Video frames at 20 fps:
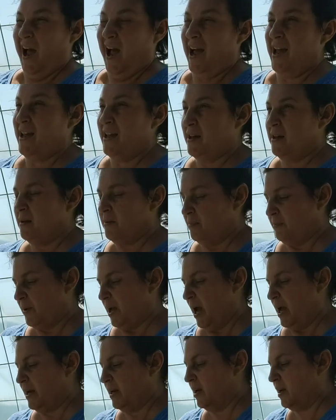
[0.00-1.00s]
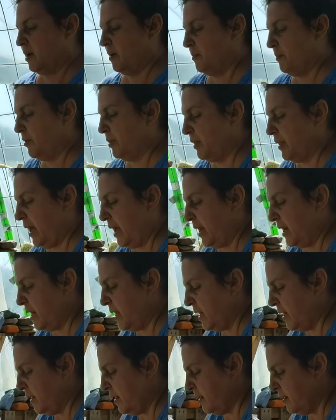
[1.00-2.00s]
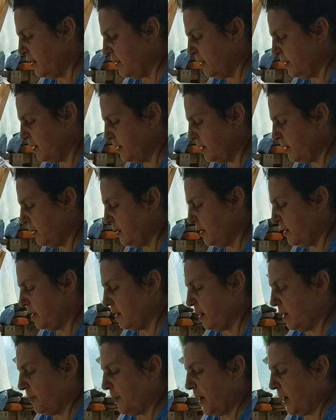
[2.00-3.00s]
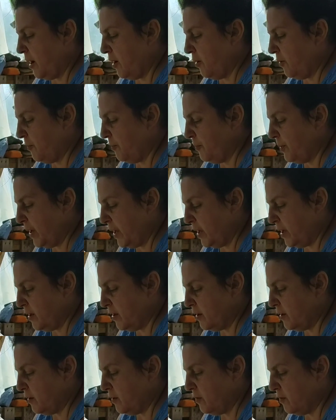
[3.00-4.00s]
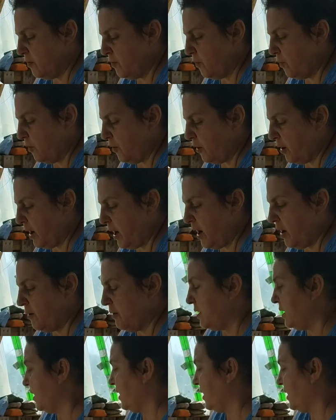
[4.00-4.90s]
I am kind of complaining about being wore out